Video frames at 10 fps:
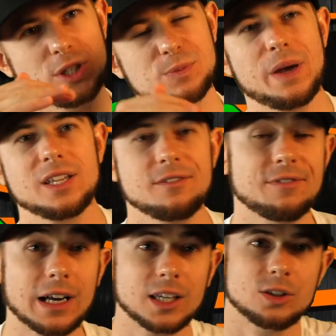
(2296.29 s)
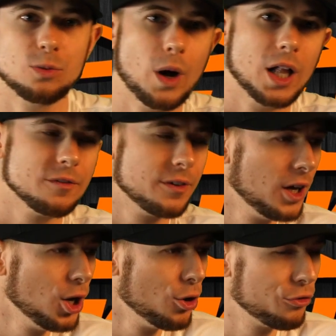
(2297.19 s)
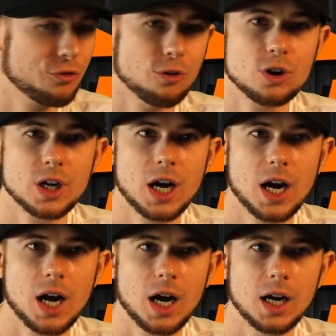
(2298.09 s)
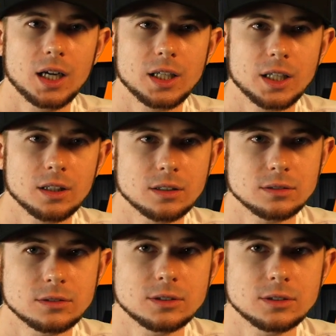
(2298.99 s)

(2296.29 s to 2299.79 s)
spending fucking 12 for you know,